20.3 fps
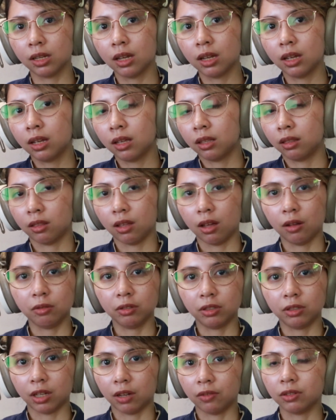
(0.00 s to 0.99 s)
that will
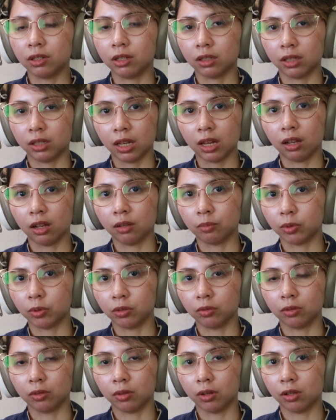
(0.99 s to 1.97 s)
definitely help
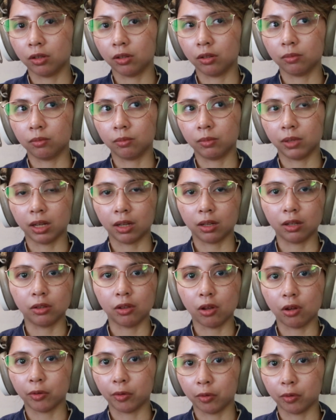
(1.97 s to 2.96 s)
you
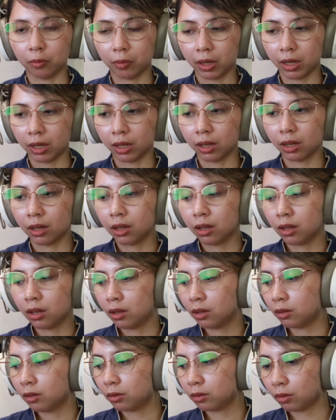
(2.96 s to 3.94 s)
along the way.
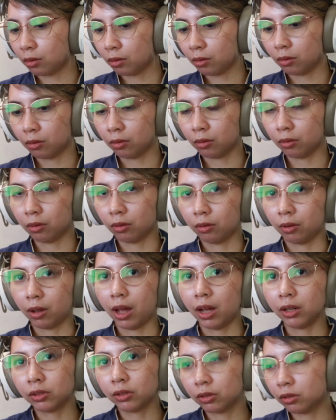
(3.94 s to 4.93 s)
So
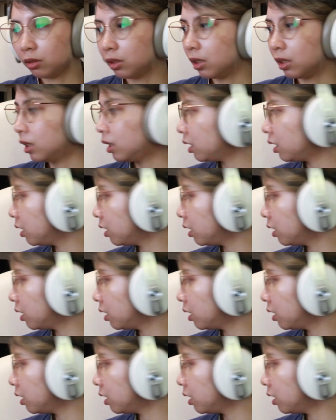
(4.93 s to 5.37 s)
actually,